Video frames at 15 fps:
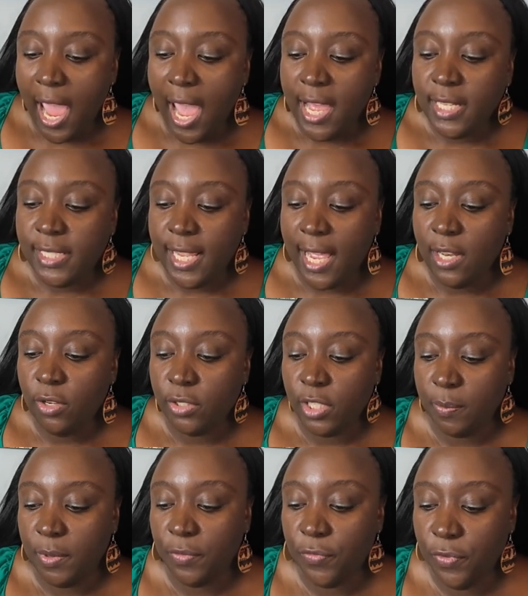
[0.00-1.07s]
And I
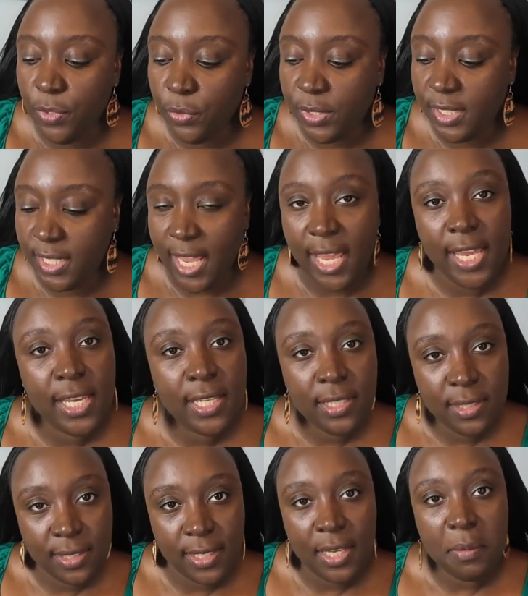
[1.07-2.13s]
looked up a few
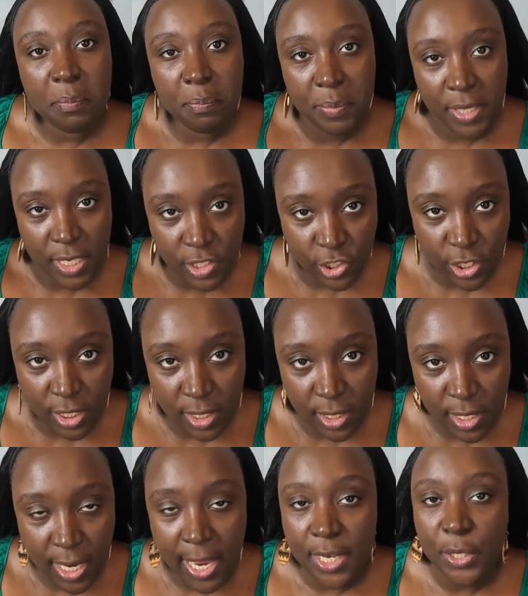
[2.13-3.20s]
sayings in
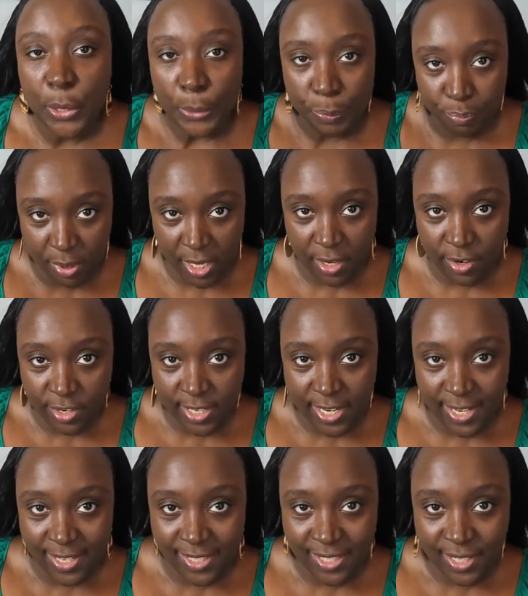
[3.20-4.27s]
Pidgin and compared
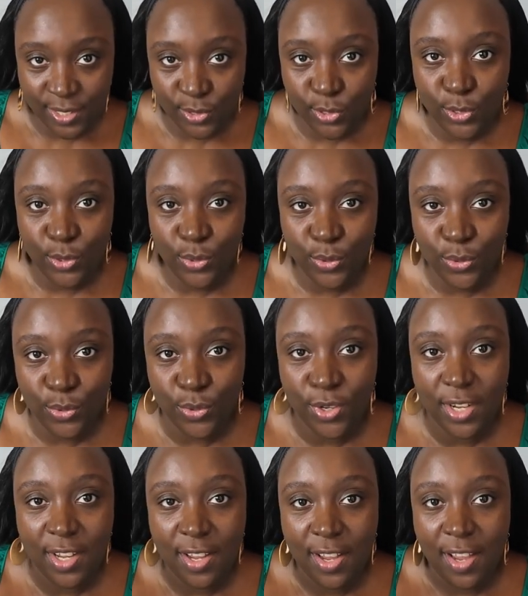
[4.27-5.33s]
it
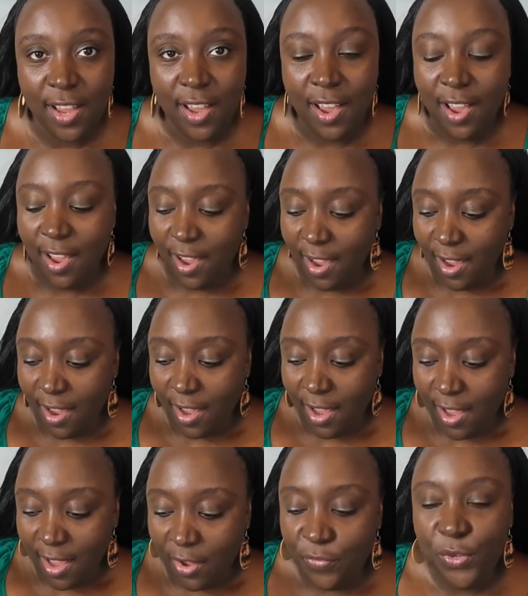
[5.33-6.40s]
to
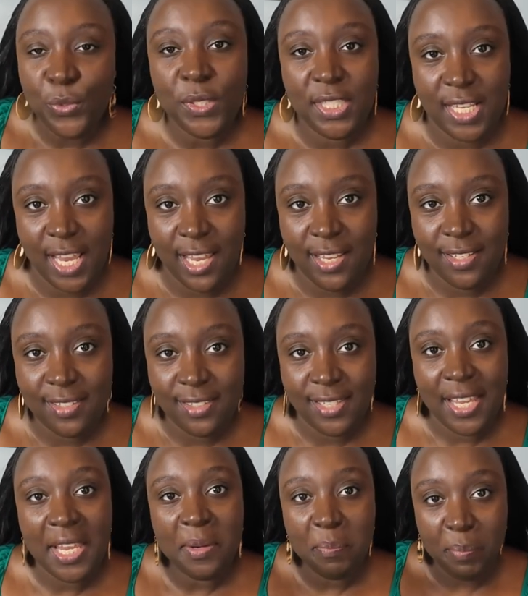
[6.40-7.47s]
a few
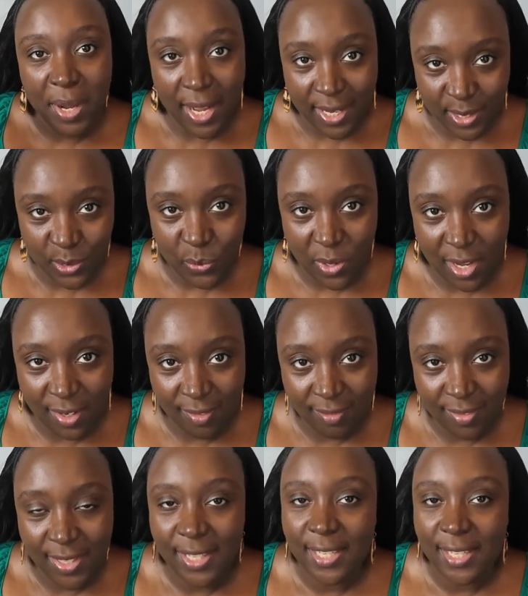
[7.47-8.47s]
sayings in Patois.